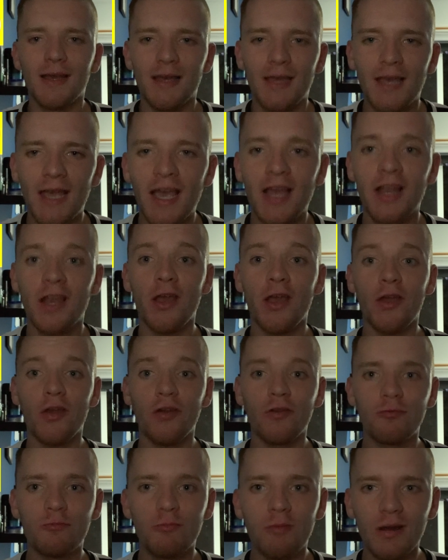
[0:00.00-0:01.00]
Hello
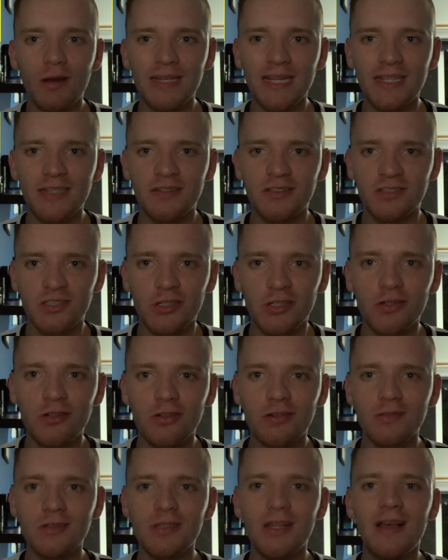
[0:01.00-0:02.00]
one and
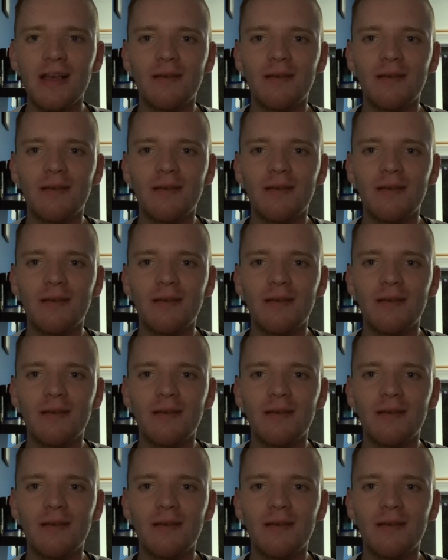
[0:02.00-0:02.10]
all,